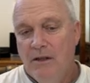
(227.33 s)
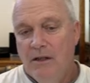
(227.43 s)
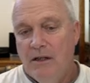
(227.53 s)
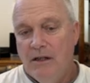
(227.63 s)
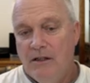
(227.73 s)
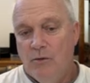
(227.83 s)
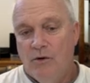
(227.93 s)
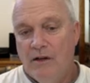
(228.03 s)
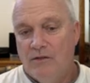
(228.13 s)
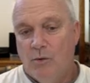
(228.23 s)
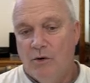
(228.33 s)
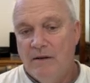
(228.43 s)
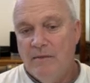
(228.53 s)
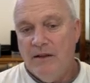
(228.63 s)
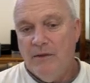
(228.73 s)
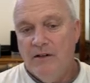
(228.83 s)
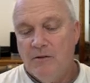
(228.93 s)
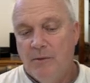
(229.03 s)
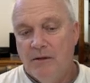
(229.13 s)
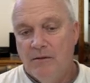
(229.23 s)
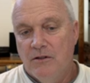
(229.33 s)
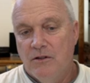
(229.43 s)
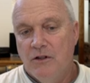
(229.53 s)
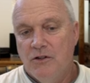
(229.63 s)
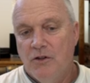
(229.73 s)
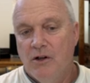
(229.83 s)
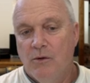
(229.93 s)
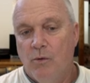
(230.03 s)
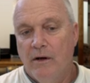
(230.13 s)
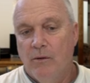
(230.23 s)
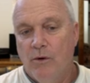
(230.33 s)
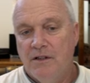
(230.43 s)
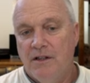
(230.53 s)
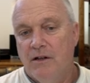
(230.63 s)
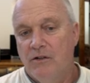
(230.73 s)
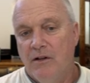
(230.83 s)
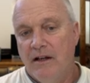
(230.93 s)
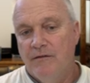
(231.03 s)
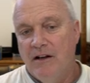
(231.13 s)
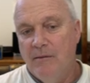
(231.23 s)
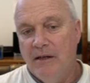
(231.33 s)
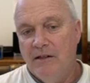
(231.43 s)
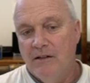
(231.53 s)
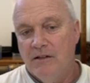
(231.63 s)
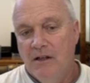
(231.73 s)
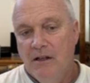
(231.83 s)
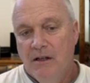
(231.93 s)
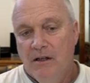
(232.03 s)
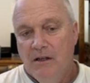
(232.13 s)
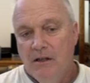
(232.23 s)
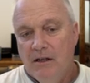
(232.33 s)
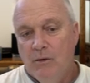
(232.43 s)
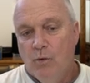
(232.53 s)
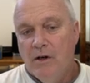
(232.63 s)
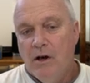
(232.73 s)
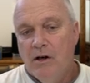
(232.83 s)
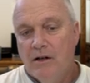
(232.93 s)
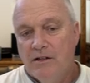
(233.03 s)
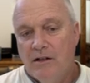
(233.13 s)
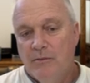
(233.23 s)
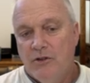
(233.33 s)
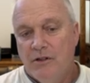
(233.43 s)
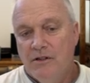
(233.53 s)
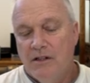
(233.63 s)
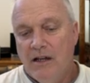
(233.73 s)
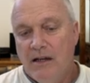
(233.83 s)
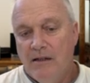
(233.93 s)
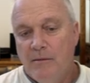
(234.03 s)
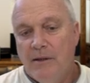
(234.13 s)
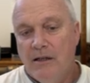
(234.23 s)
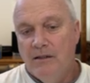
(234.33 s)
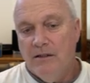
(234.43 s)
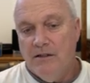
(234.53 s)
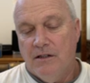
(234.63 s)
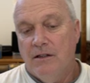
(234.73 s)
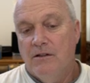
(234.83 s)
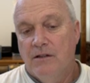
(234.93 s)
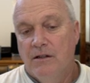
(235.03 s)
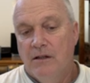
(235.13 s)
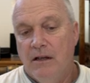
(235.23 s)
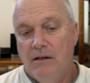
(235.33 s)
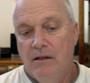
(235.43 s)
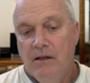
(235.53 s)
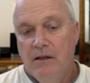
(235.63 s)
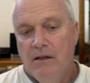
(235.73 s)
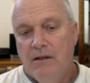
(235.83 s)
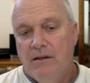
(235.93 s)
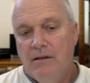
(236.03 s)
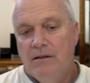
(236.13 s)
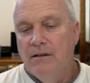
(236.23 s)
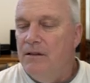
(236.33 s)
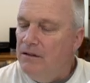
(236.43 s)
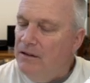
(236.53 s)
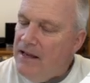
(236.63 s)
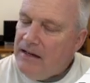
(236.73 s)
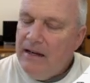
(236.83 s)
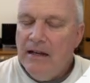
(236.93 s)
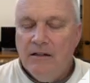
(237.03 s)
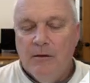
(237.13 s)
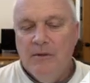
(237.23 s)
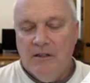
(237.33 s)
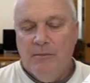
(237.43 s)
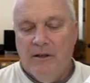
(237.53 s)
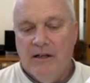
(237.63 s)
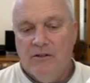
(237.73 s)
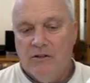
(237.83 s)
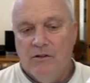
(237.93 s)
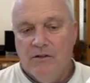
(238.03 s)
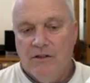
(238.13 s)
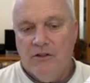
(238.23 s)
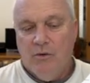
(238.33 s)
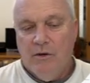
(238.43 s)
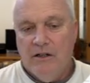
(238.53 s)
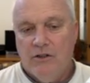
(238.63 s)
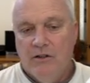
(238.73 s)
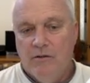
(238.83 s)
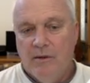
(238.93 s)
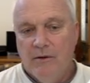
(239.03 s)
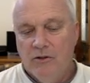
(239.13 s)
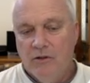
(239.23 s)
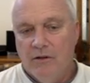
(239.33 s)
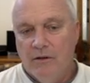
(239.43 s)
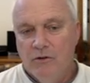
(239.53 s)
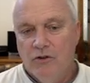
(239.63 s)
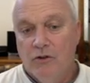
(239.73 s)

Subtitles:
and you won't have to worry about this, but just so you're aware, what's the underlying file maintenance, and what are assumptions and dependencies? And that can come into play in certain situations, but those are the